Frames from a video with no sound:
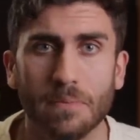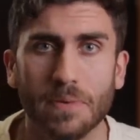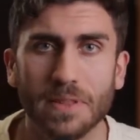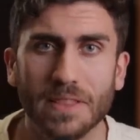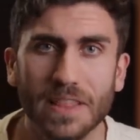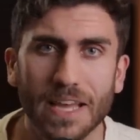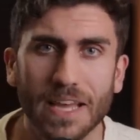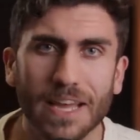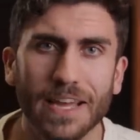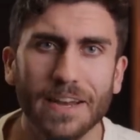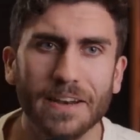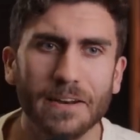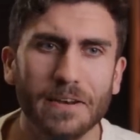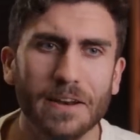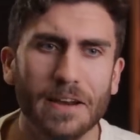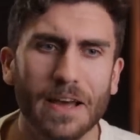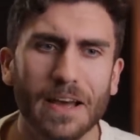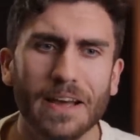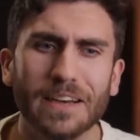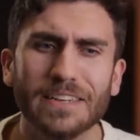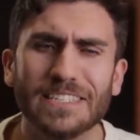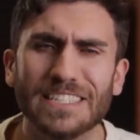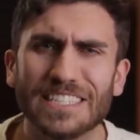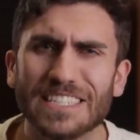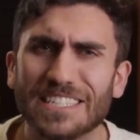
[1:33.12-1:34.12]
But then
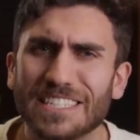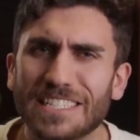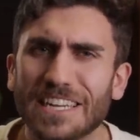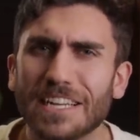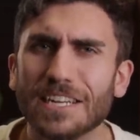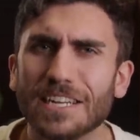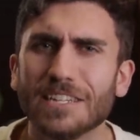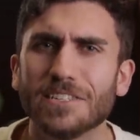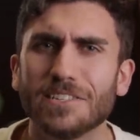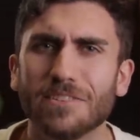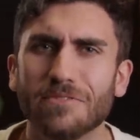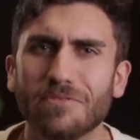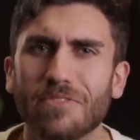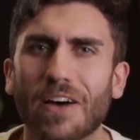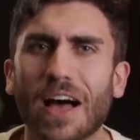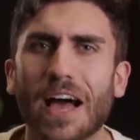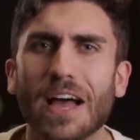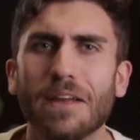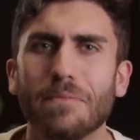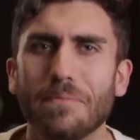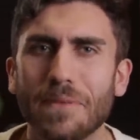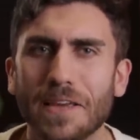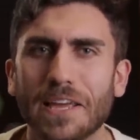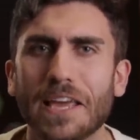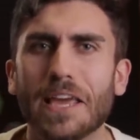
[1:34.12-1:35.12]
a distinct
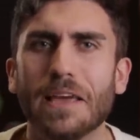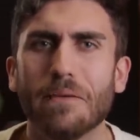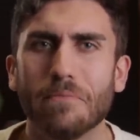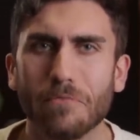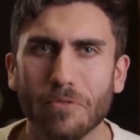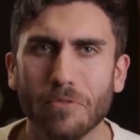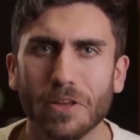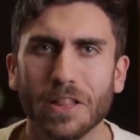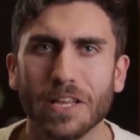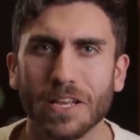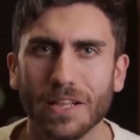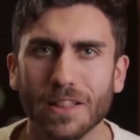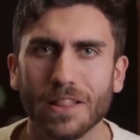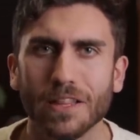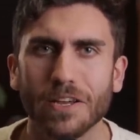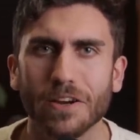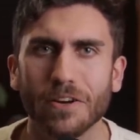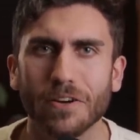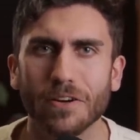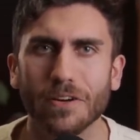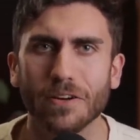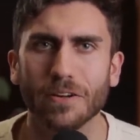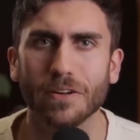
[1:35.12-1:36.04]
divide became really clear.